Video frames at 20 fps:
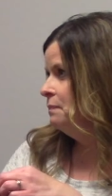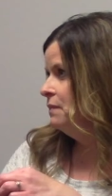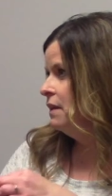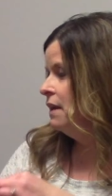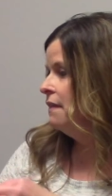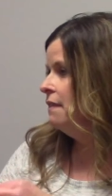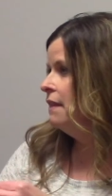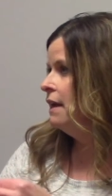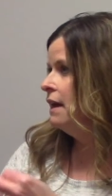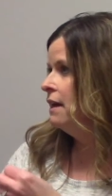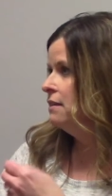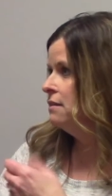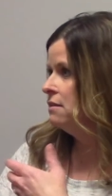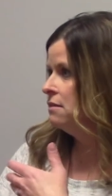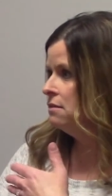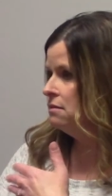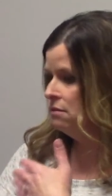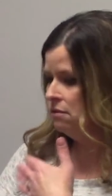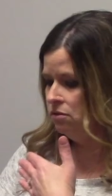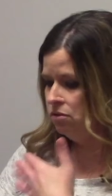and
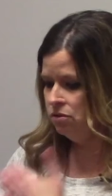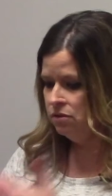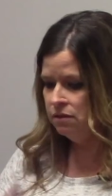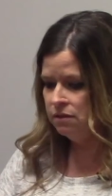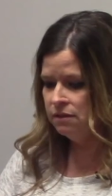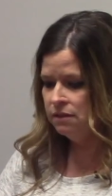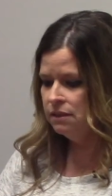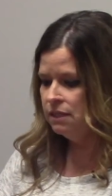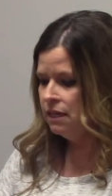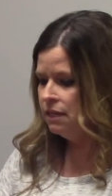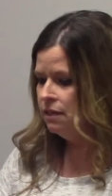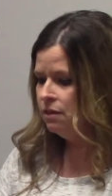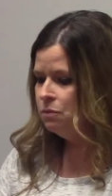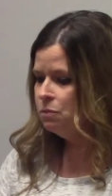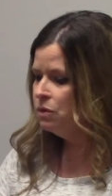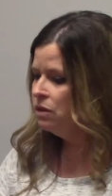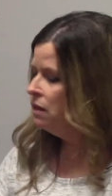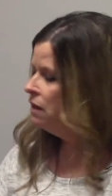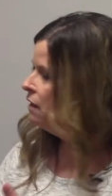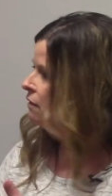that's stating
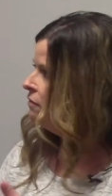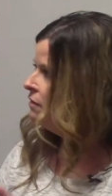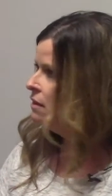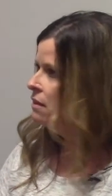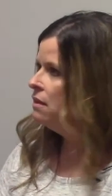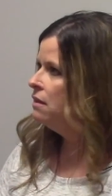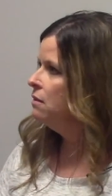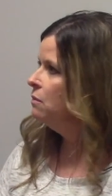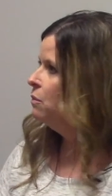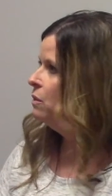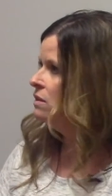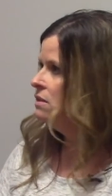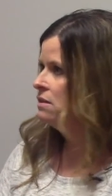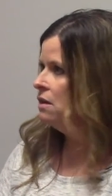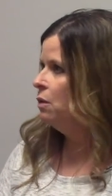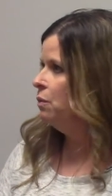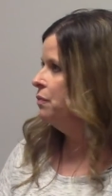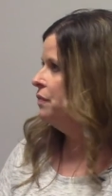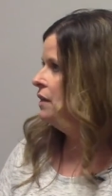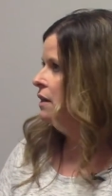what's
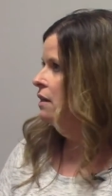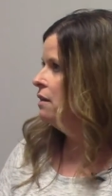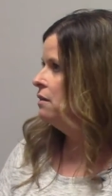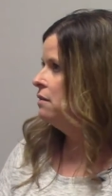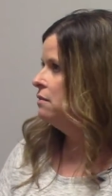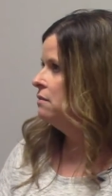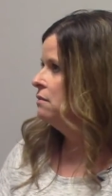out there.